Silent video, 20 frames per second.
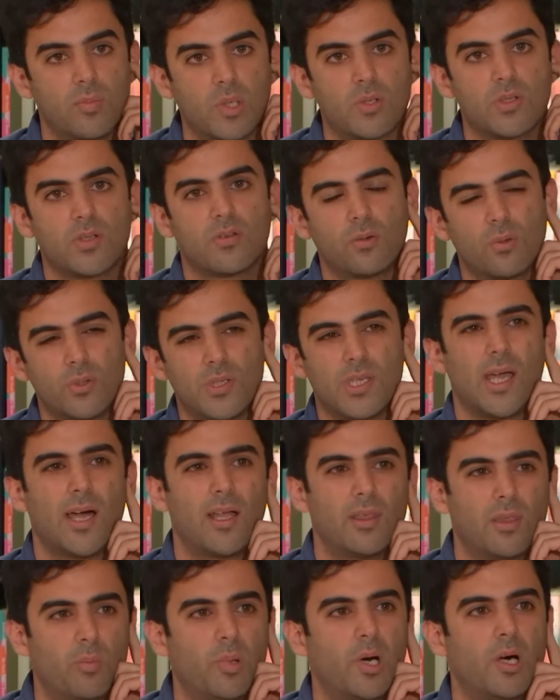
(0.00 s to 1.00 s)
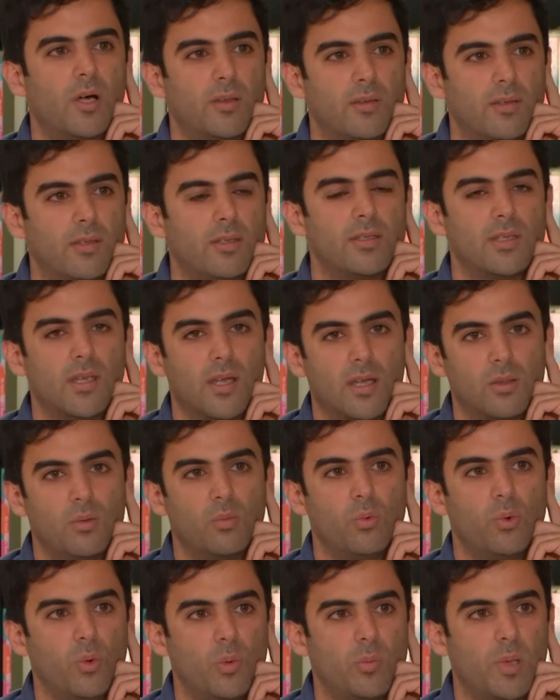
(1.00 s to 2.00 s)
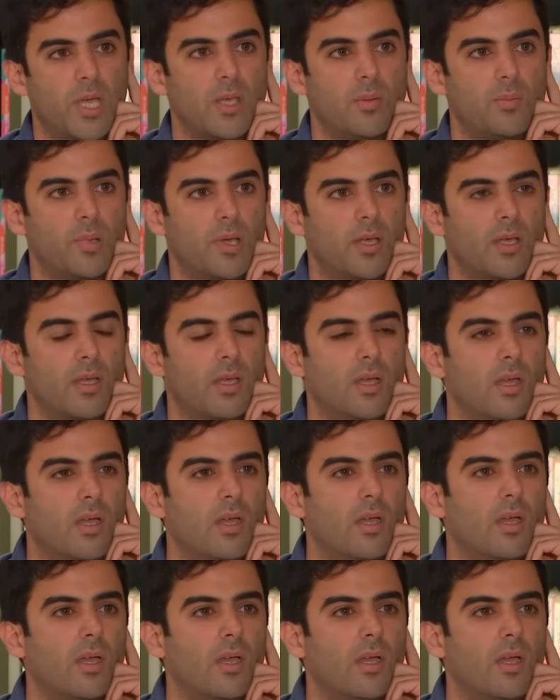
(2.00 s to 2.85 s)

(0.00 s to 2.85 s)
because, of course, you had the parties, you had the wallpaper.